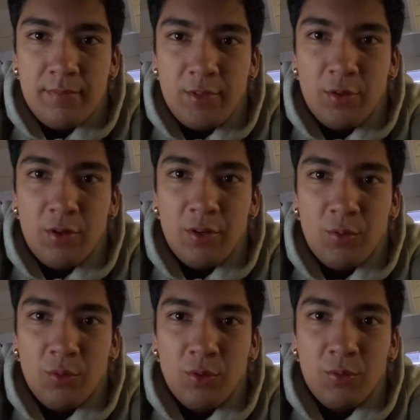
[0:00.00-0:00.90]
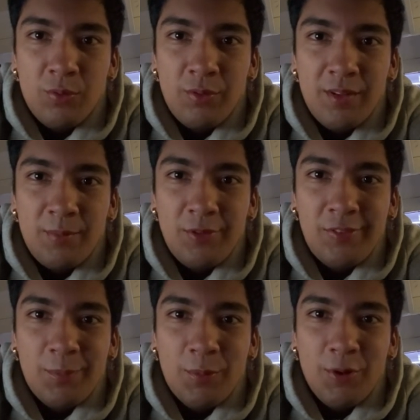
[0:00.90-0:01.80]
You are in cruel rude. I'm
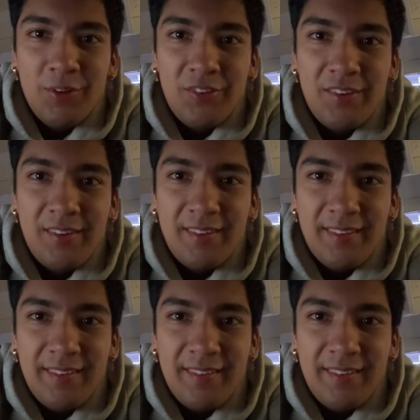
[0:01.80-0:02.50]
just a person.